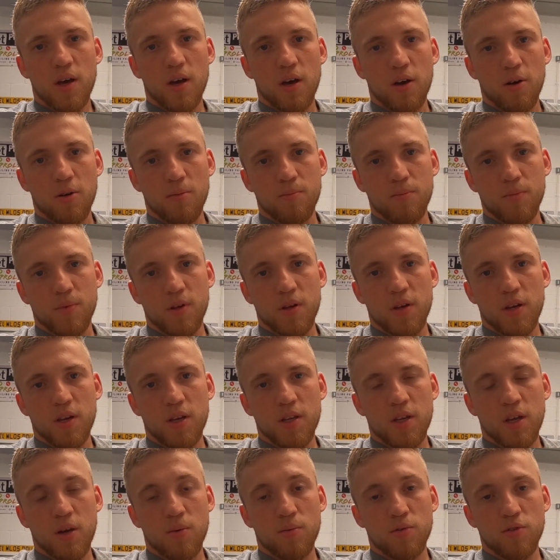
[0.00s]
And
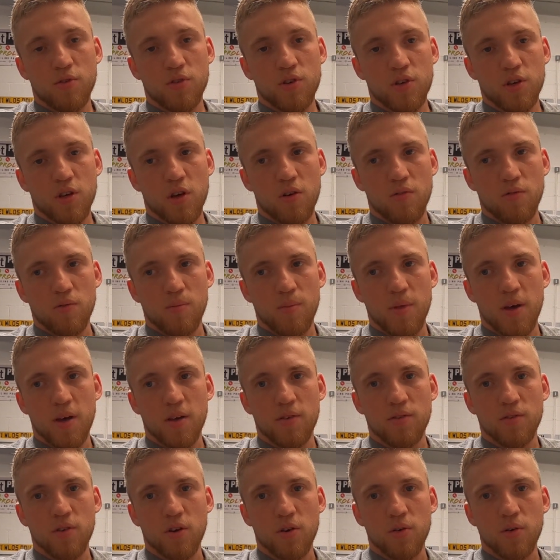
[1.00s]
then yeah, we're just going to go from
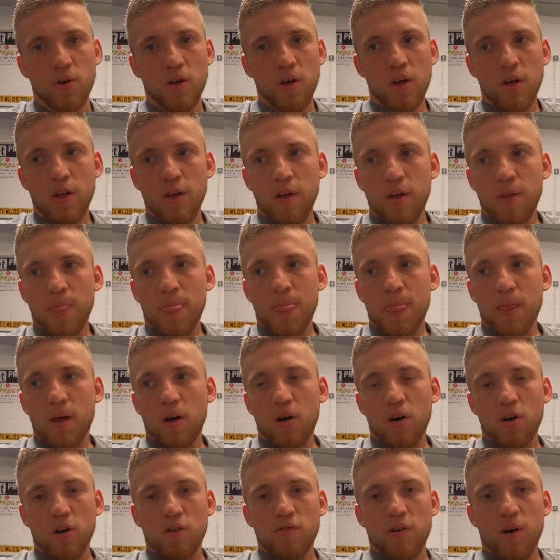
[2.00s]
there. So
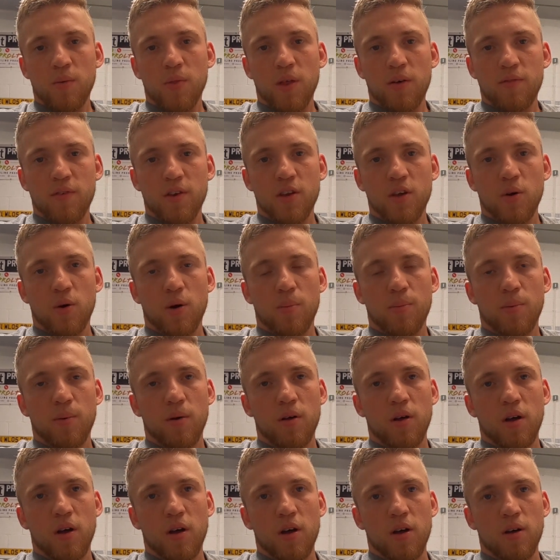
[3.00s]
I'm going to round that video up
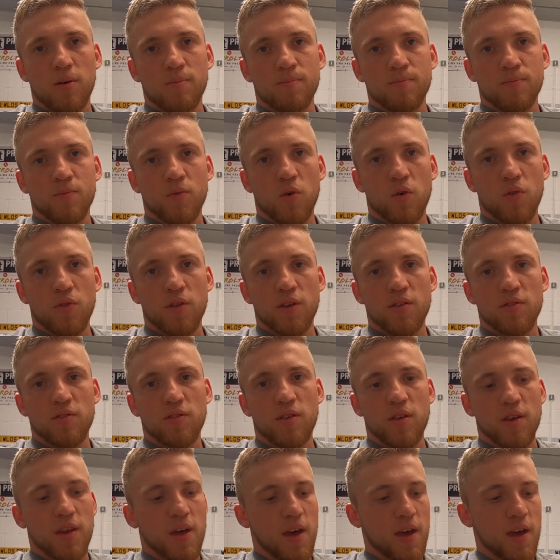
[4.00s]
on
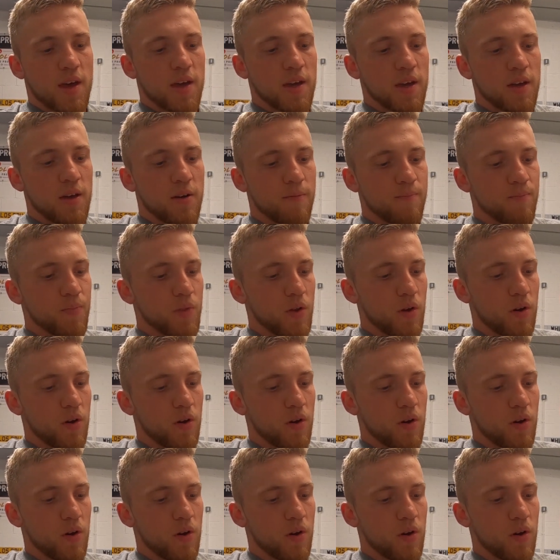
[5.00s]
this today.